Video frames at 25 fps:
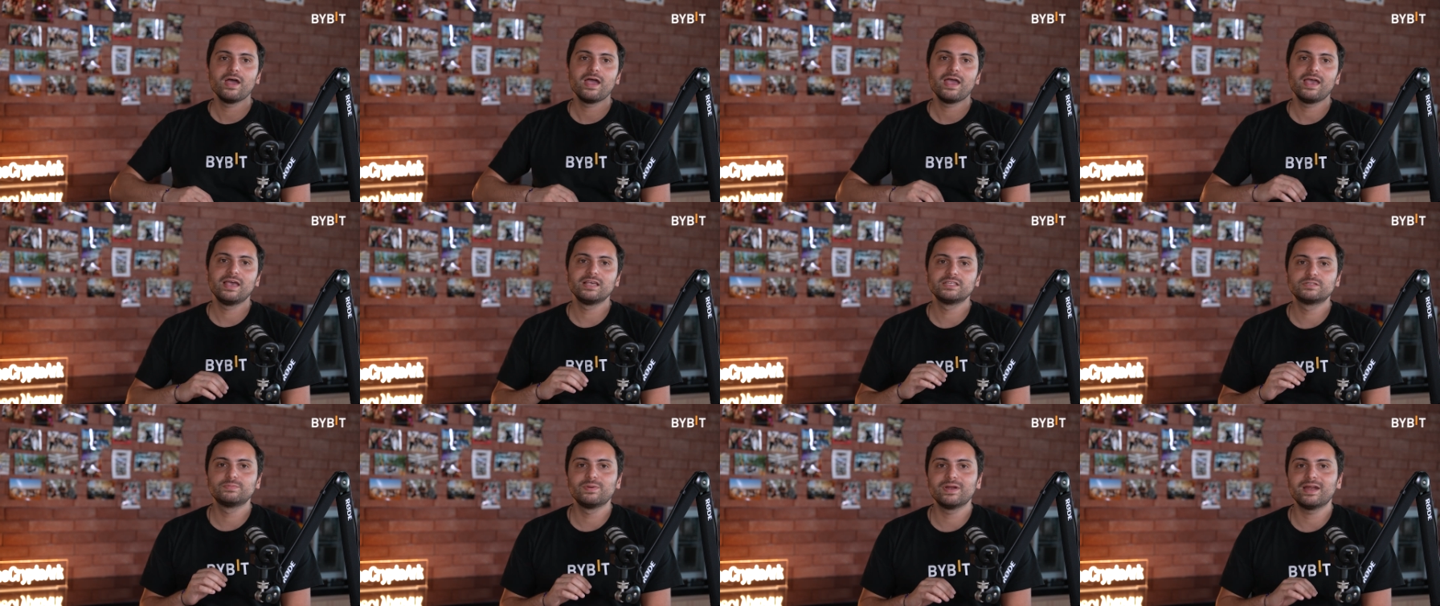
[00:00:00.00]

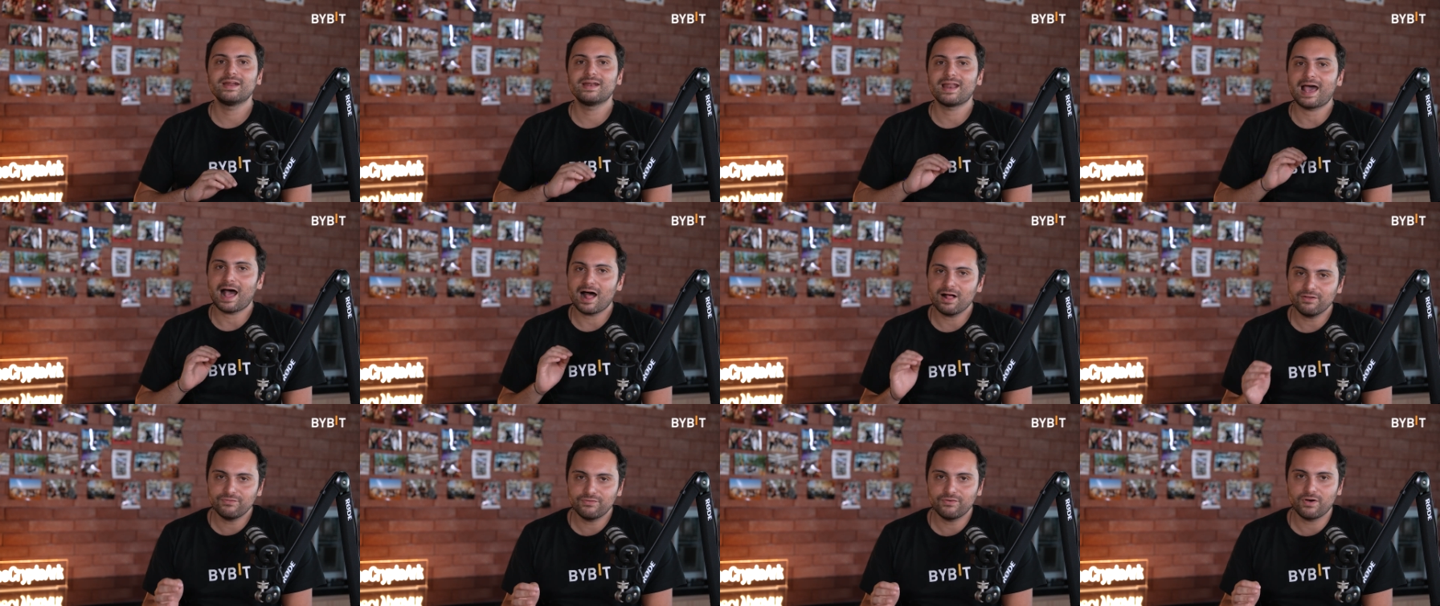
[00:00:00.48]
He's been an
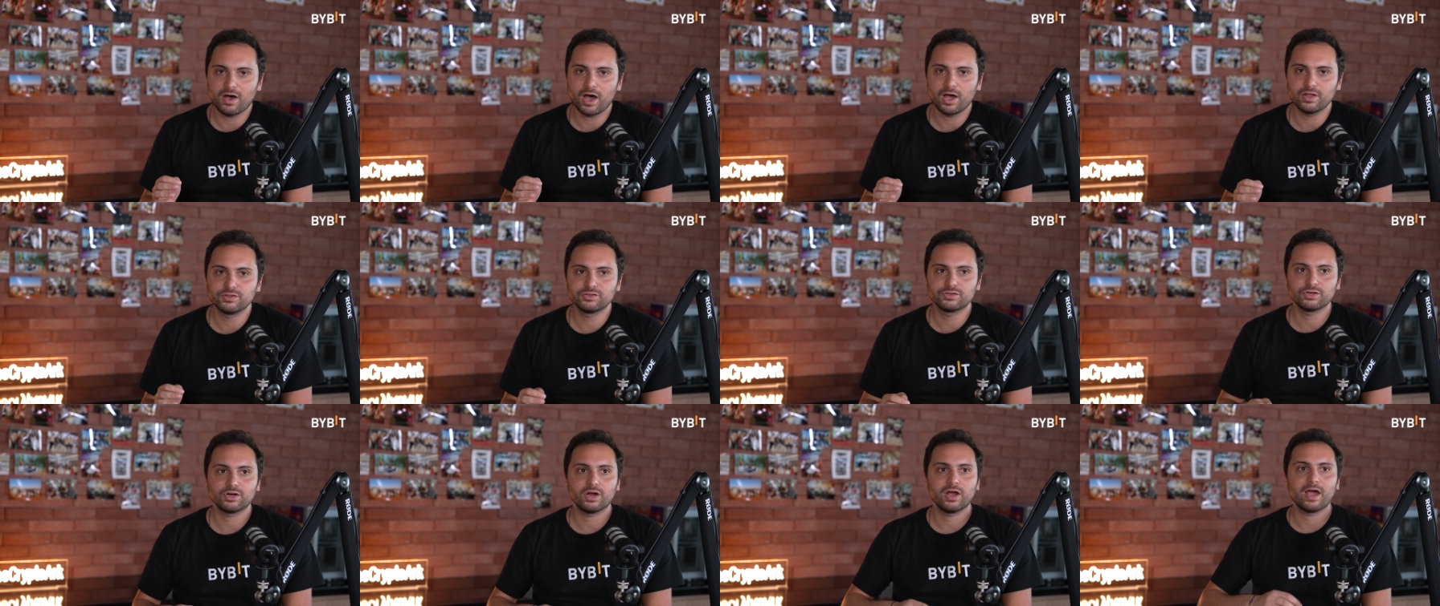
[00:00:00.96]
alpha
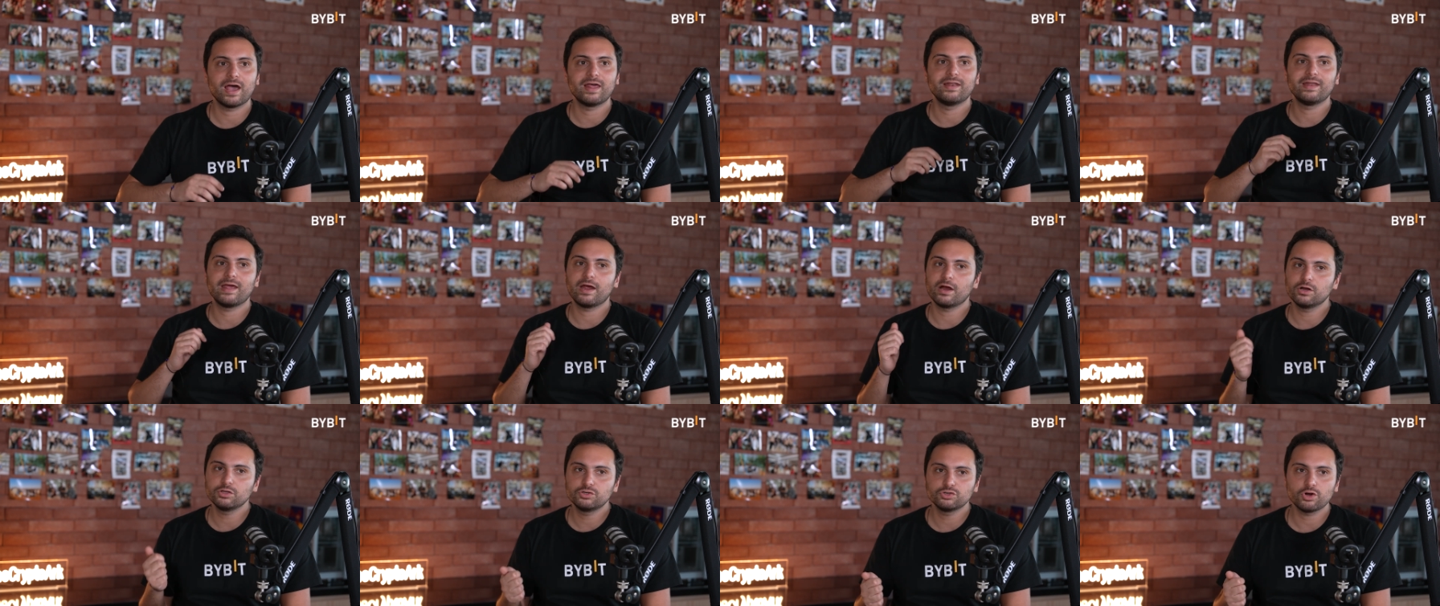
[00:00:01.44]
hunter, an
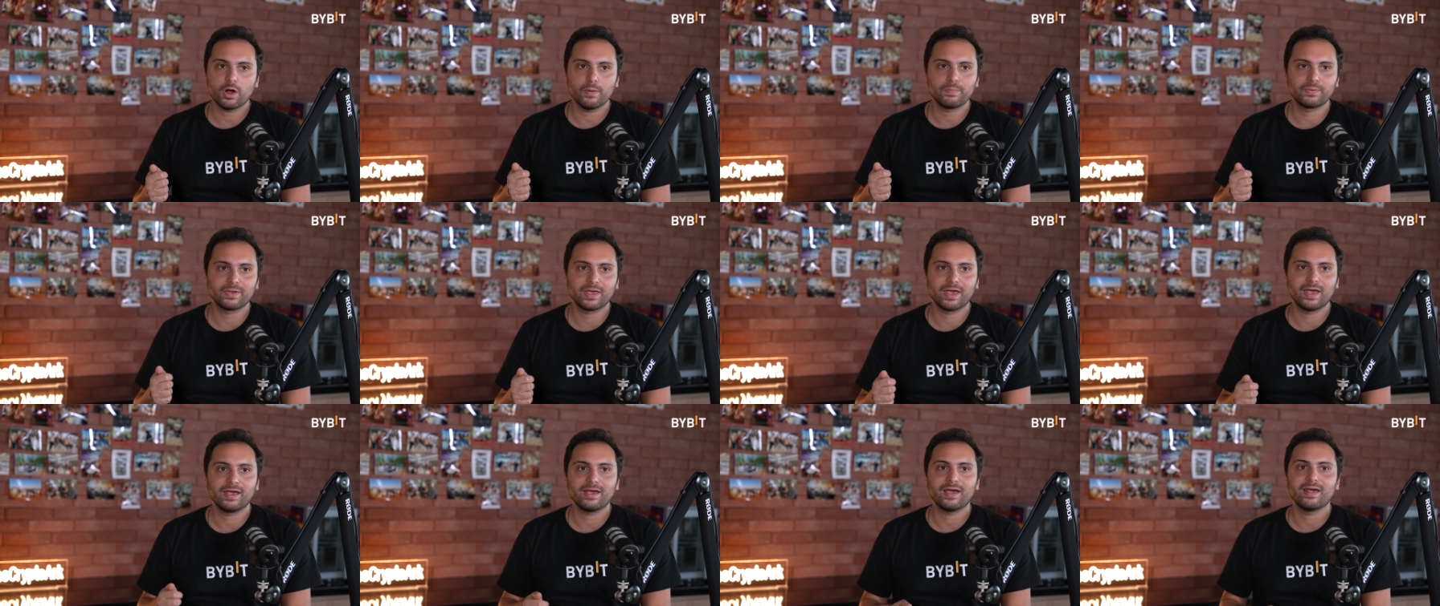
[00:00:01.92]
airdrop
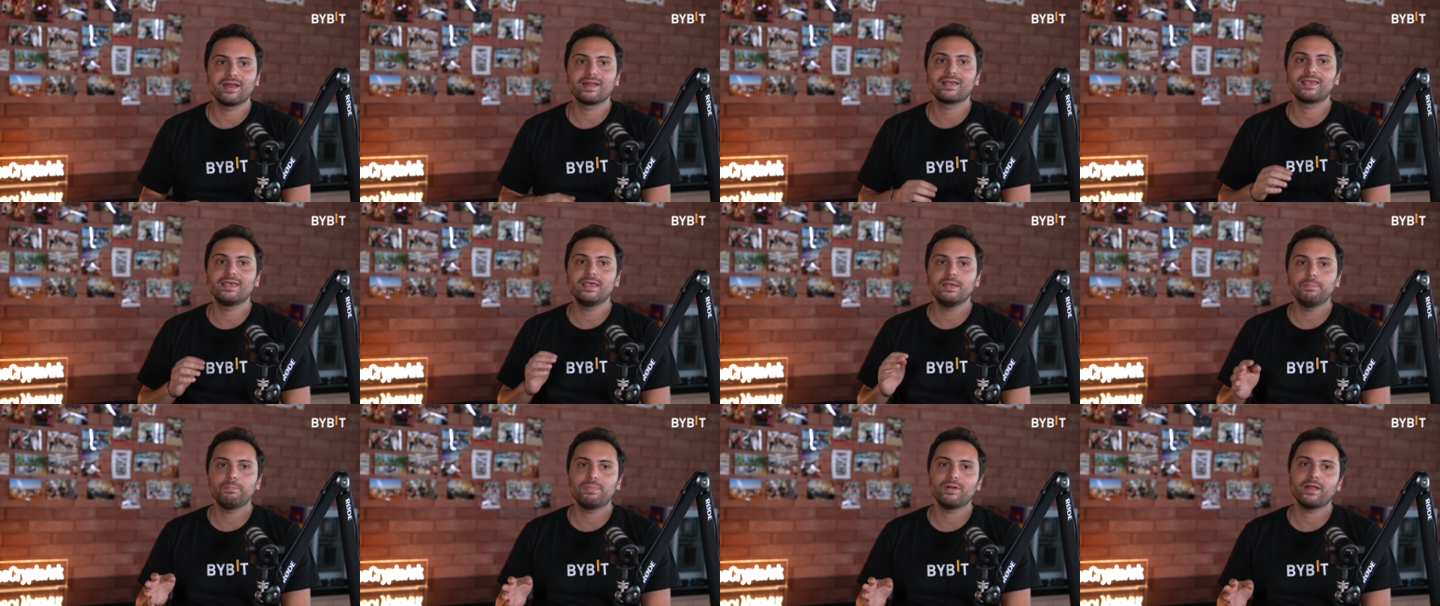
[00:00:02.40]
king, and a
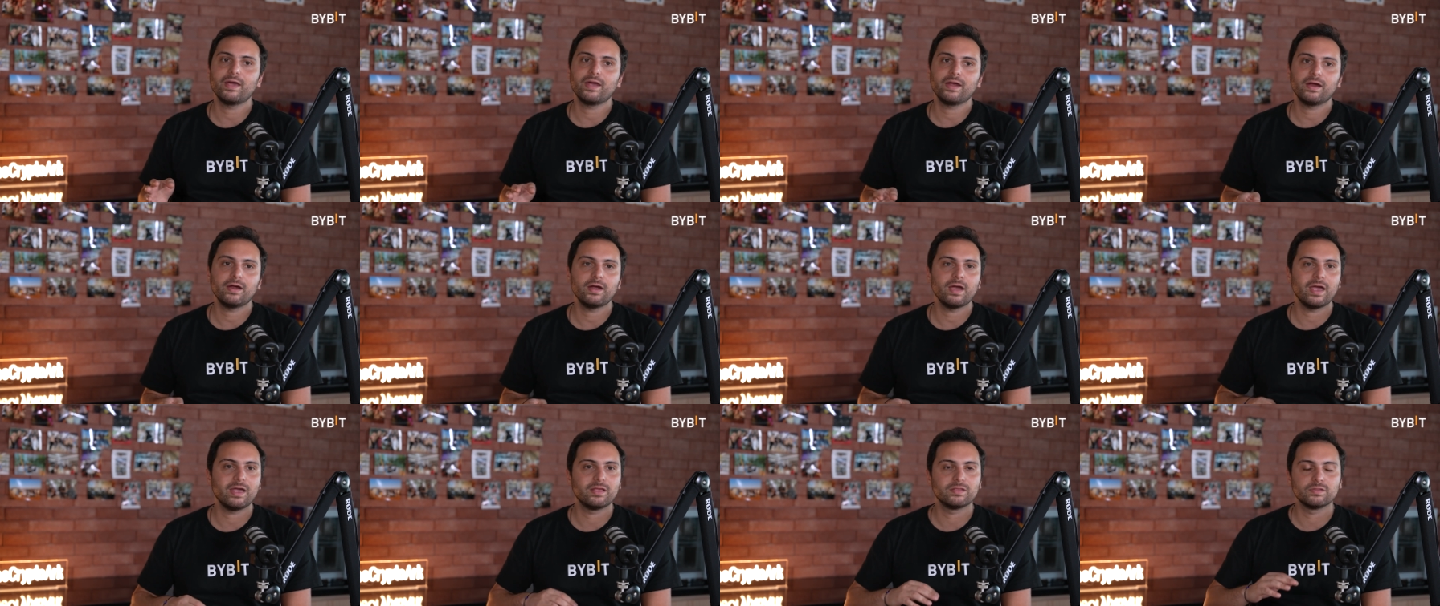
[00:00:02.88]
key
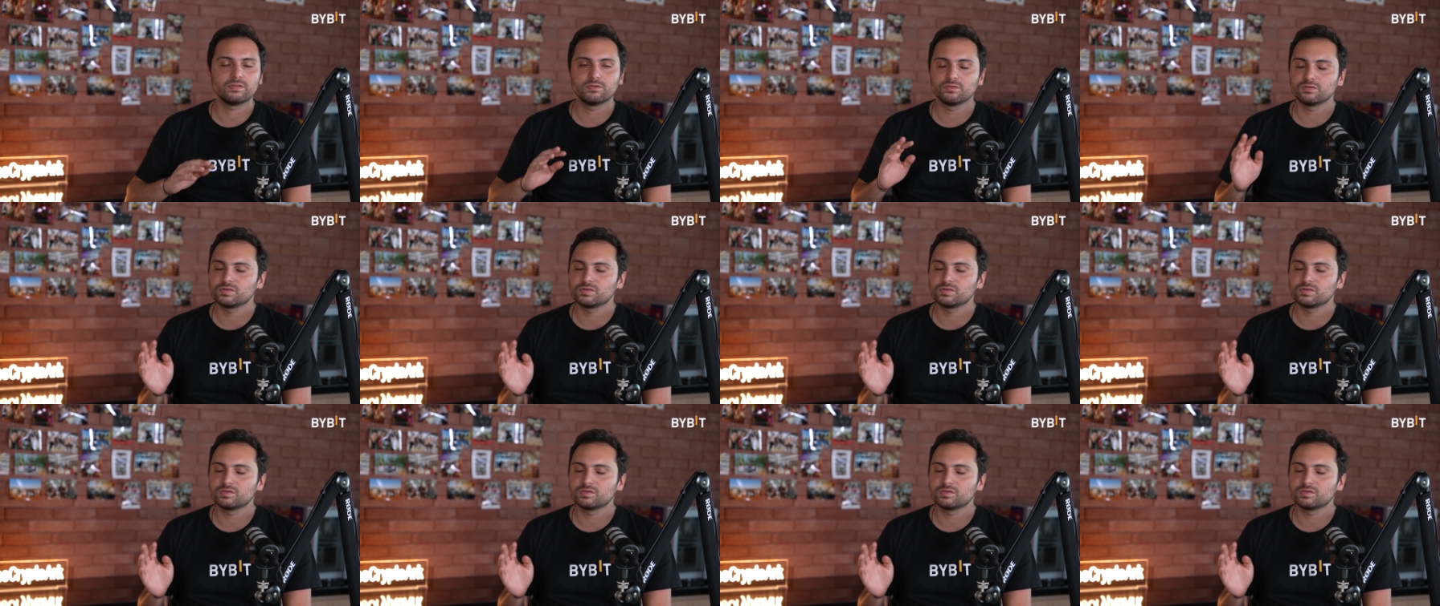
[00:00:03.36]
player in